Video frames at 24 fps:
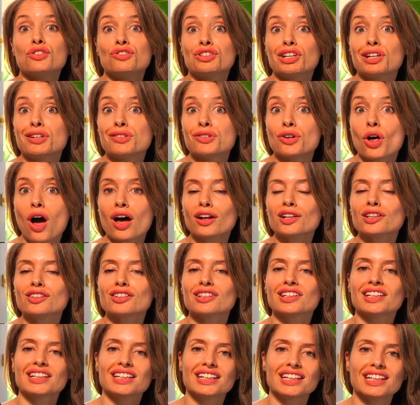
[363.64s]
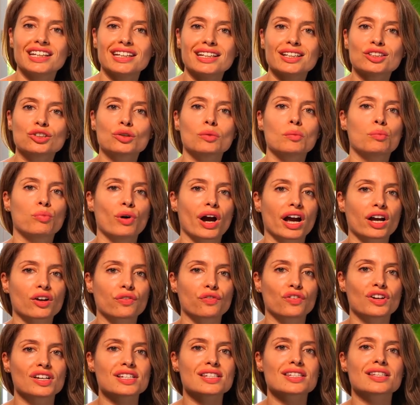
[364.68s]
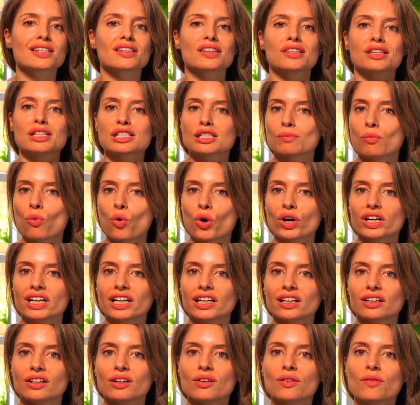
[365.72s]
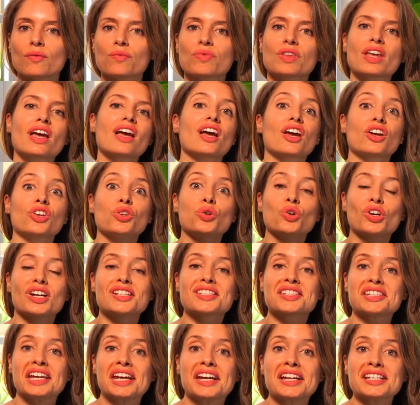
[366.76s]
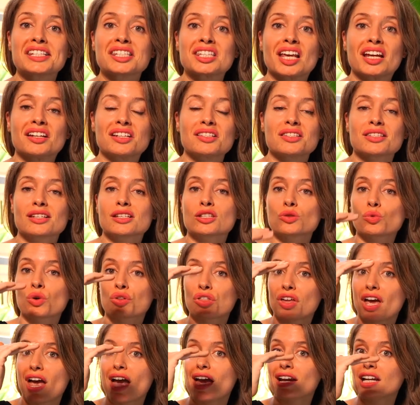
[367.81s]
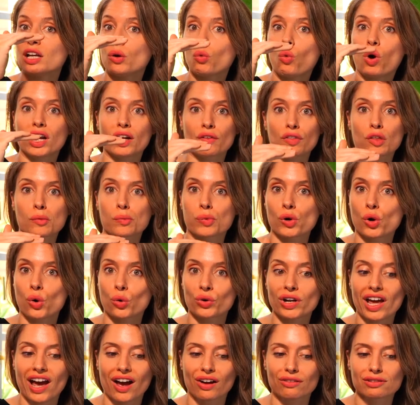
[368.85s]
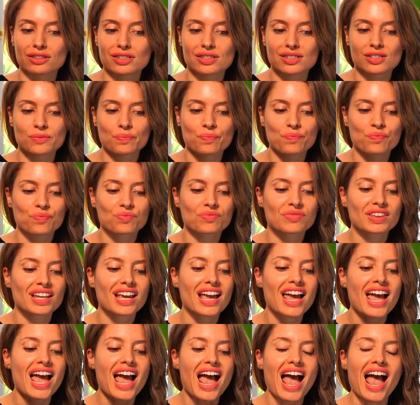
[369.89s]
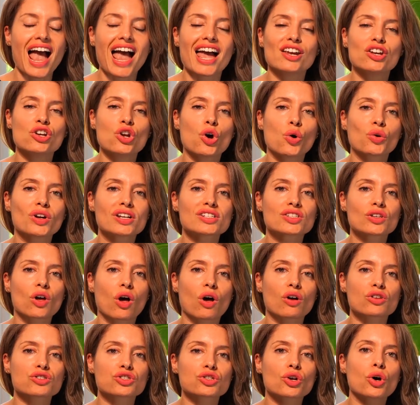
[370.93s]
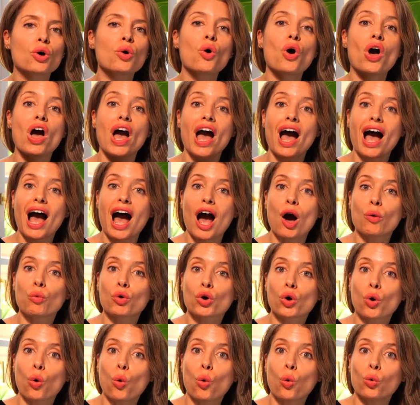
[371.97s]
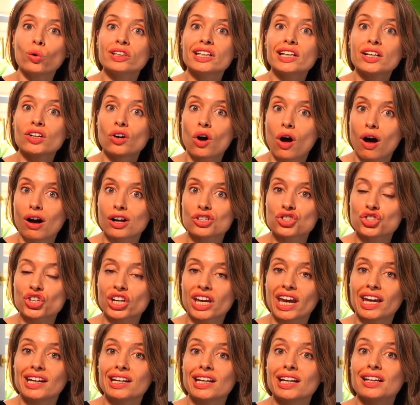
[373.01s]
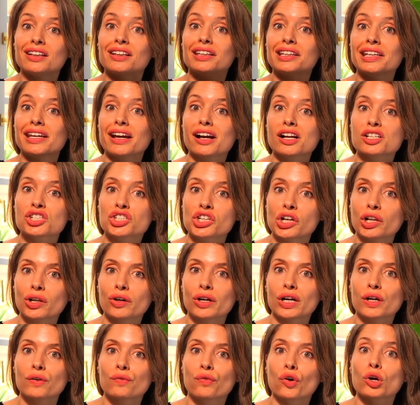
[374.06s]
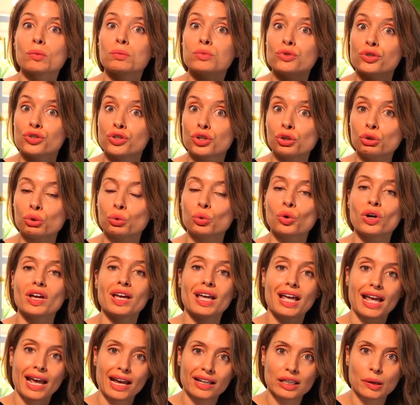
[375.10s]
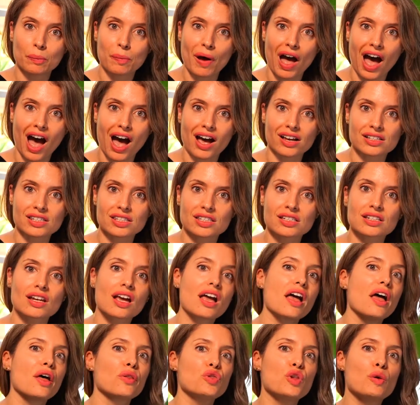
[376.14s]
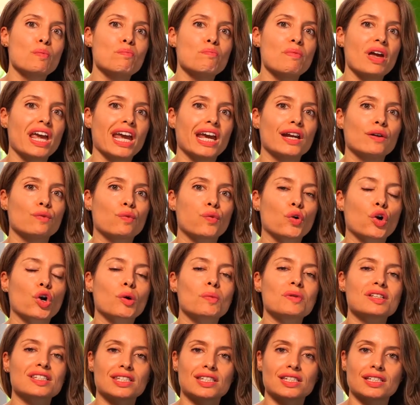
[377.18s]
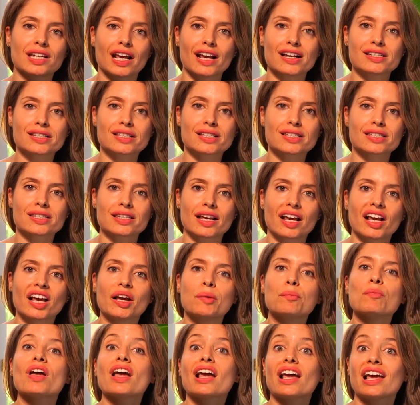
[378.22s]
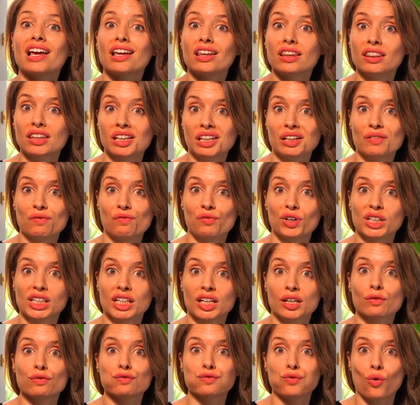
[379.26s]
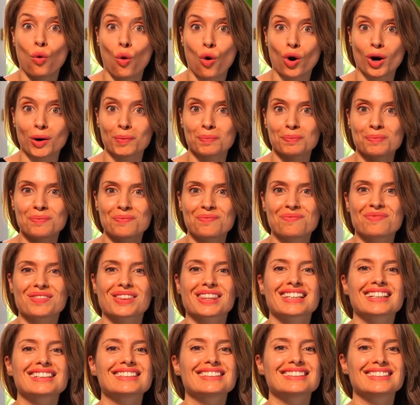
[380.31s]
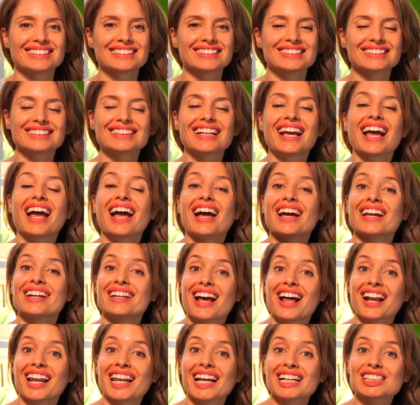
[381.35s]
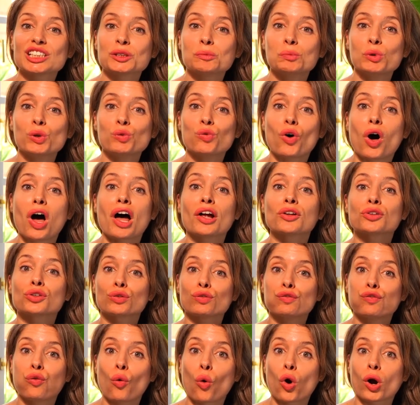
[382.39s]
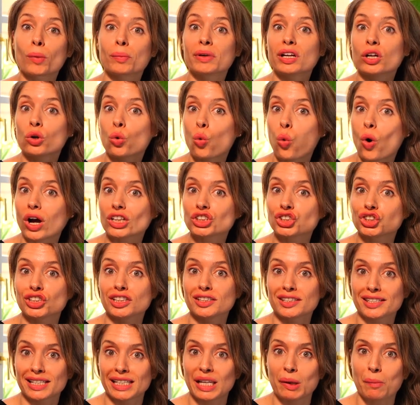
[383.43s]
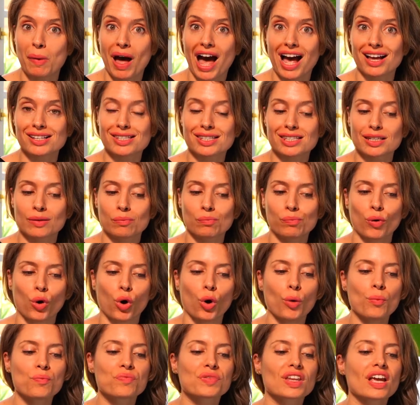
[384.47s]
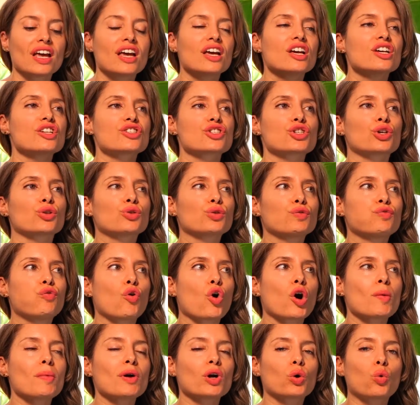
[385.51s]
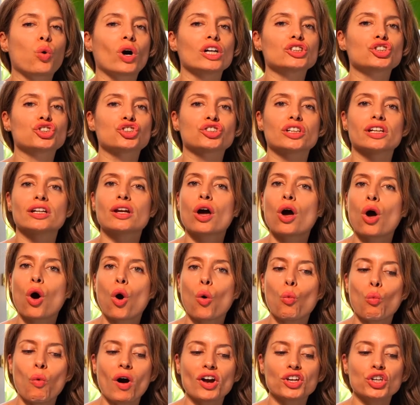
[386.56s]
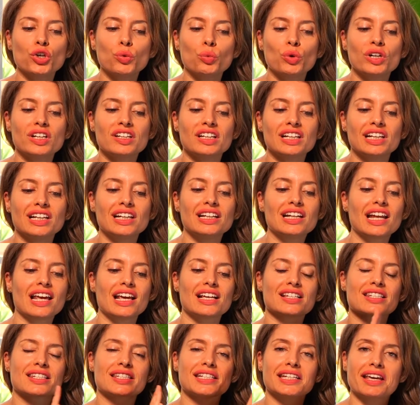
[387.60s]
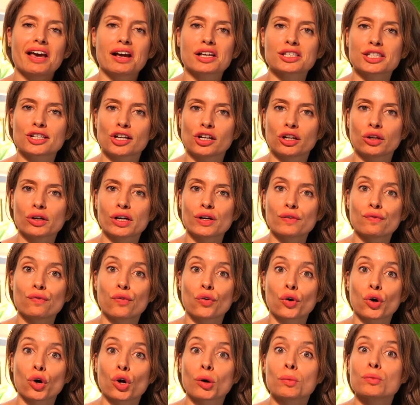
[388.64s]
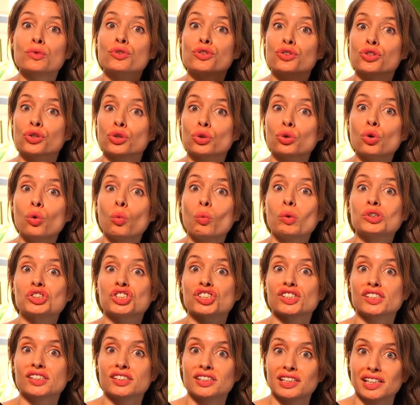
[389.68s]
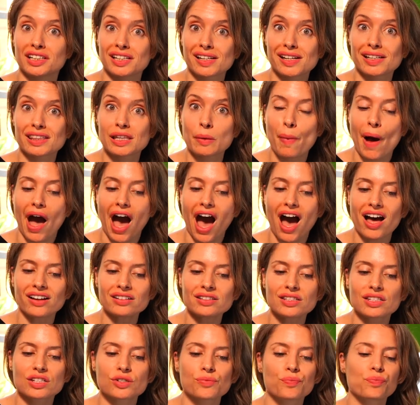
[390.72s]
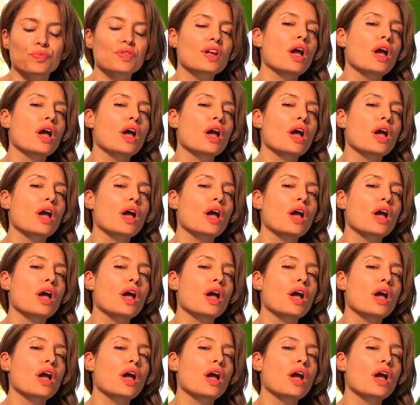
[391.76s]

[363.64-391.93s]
did not eat breakfast this morning. You could say these sentences with any one of the pronouns. And notice also how we're only conjugating the auxiliary verb do in the past. The main verb stays the same in the infinitive form. Now let's move on to forming questions in the past simple. So to form a question, what you would need is the auxiliary verb do, which is did in the past,